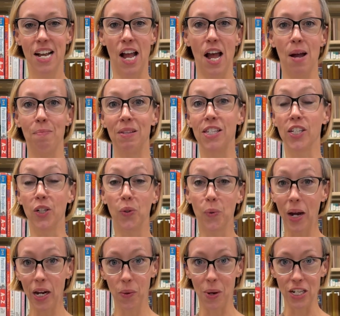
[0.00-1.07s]
It's a
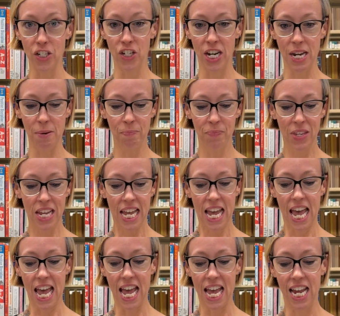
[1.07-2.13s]
great question,
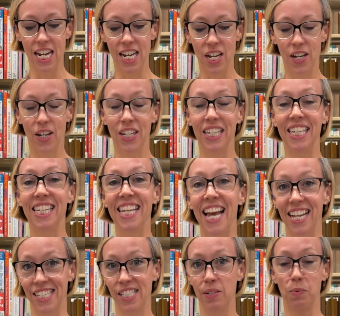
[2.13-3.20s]
and
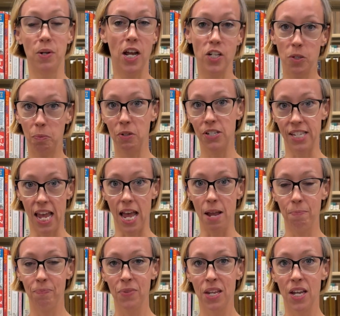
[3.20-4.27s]
yes, 100%,
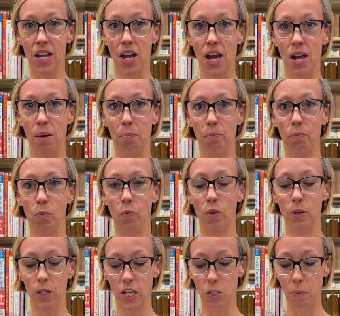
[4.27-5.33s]

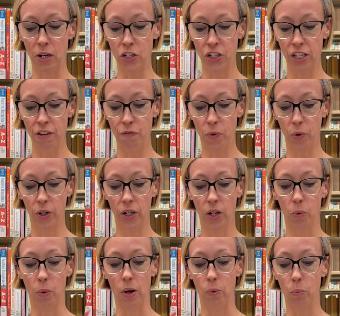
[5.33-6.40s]
especially for
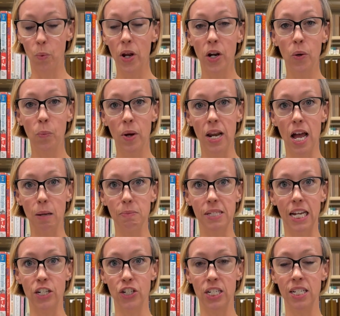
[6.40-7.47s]
one-on-one help
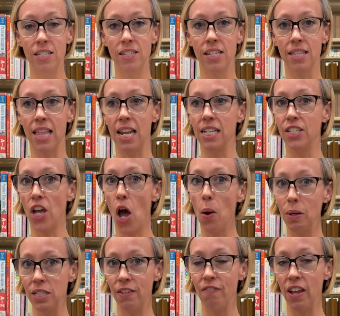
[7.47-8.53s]
sessions, that is
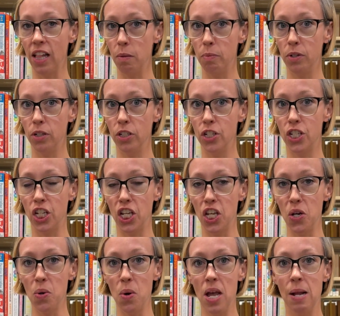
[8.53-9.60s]
always available to
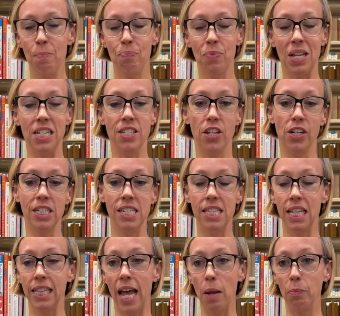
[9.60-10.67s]
you as long as the
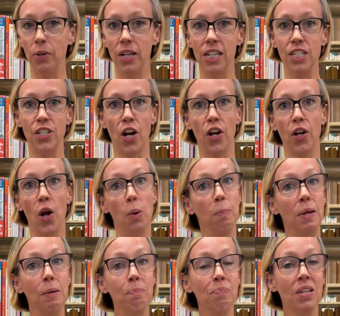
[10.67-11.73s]
libraries are
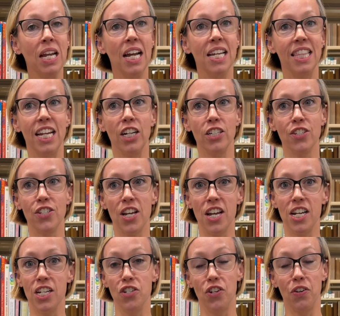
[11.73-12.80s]
open. There's
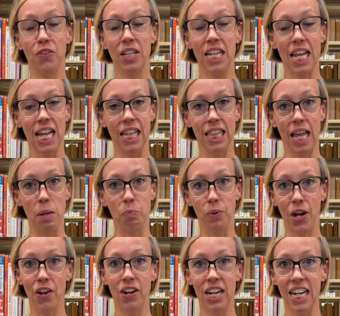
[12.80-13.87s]
generally a
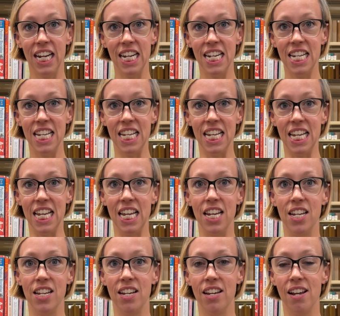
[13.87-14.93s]
librarian
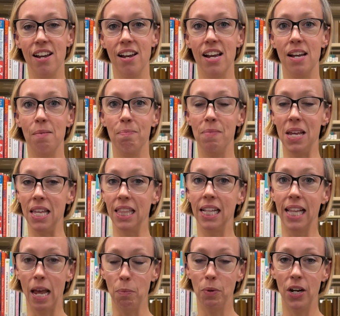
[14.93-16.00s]
in the
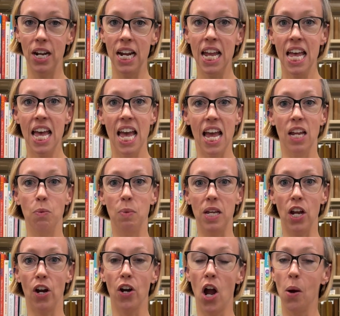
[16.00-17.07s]
library, and
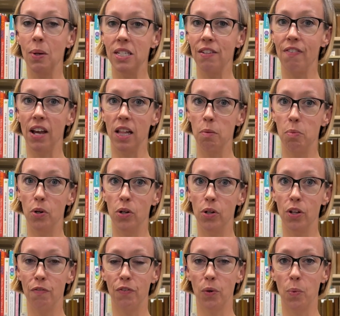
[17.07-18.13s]
we are always
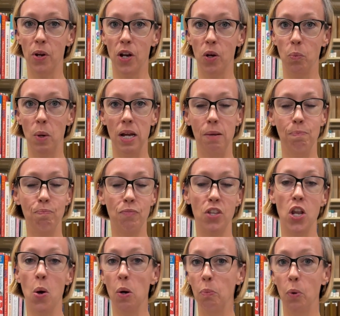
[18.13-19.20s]
available for one-on-one,
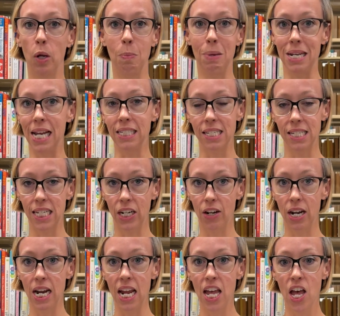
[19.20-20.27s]
no appointment
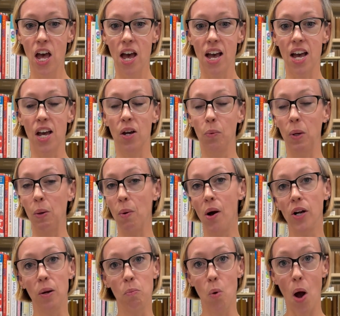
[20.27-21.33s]
necessary. We
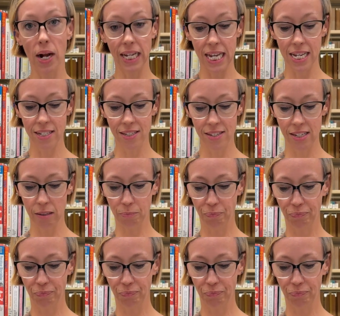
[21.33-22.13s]
welcome walk-ins.